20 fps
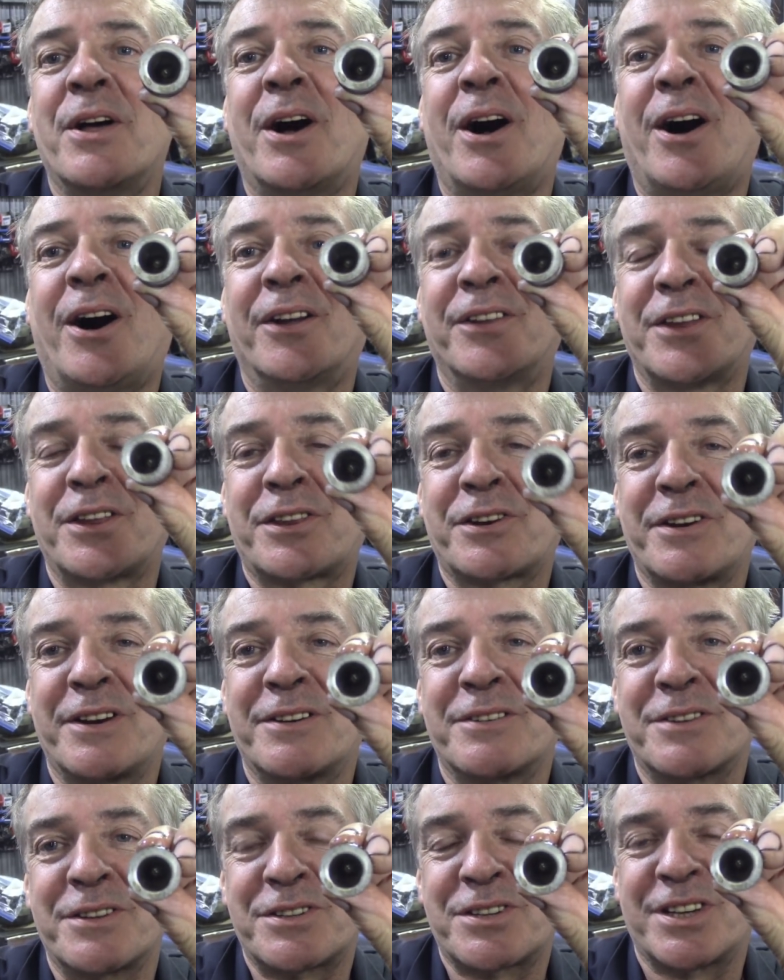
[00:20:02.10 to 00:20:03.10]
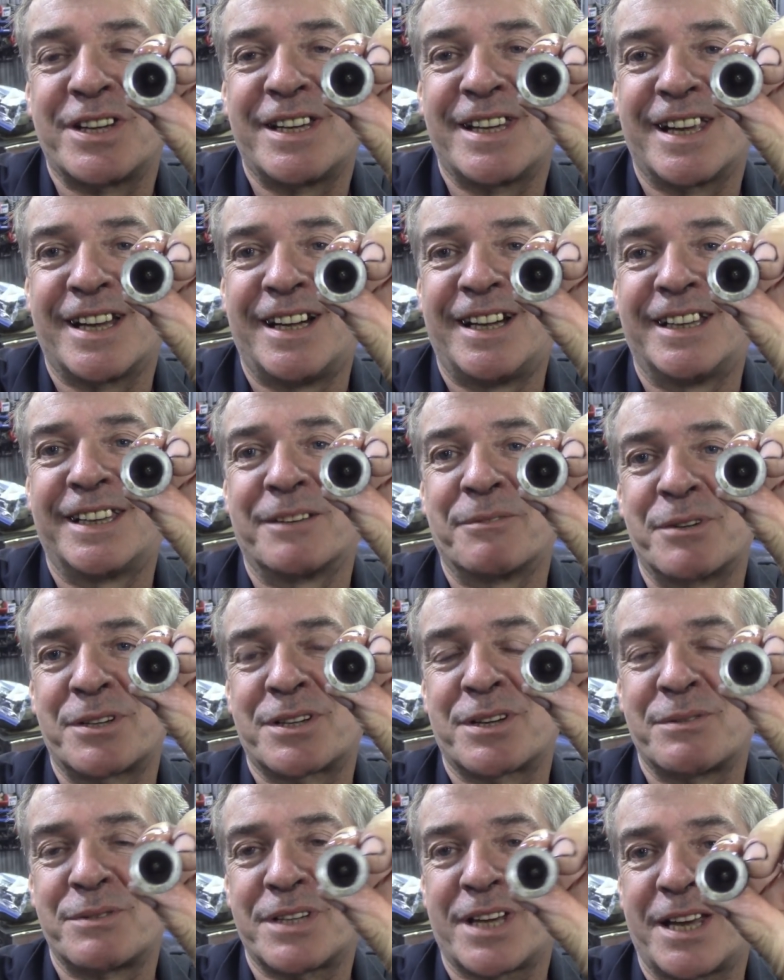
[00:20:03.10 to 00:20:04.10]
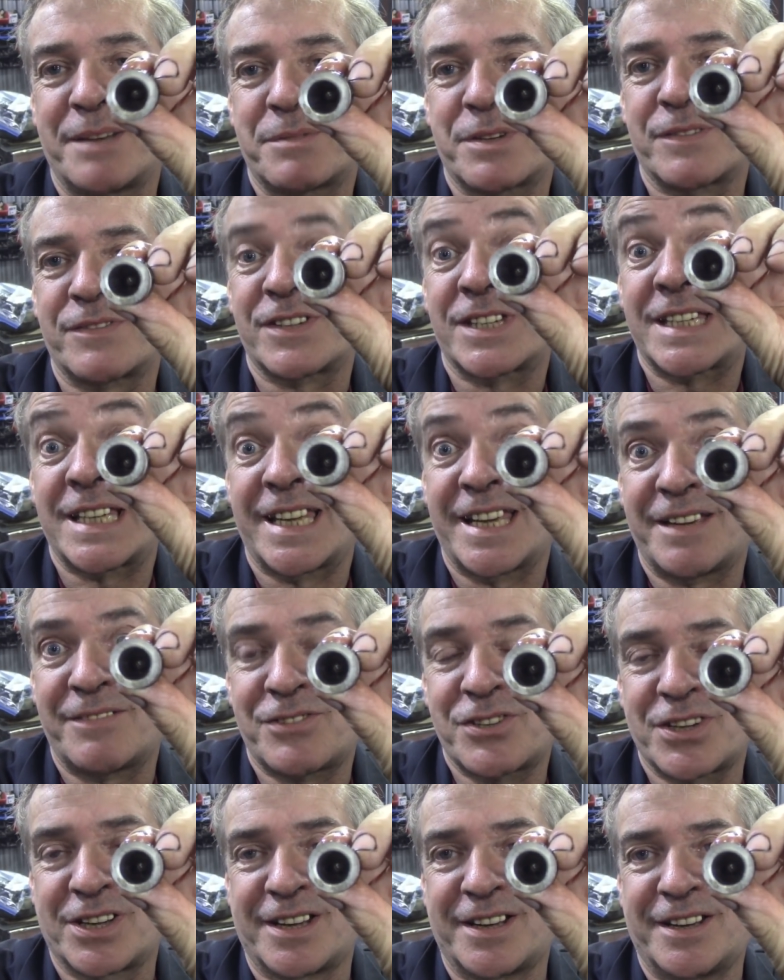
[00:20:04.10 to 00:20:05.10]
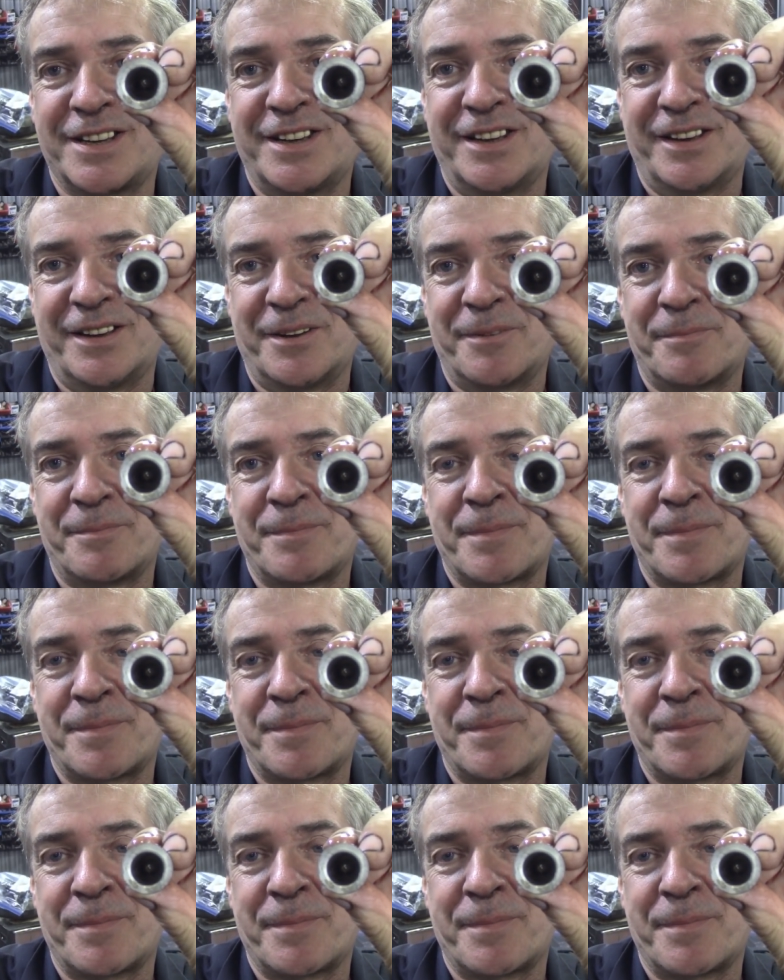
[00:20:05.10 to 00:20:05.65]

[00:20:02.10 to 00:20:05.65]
On the 300 TDI there were two types of slave cylinder.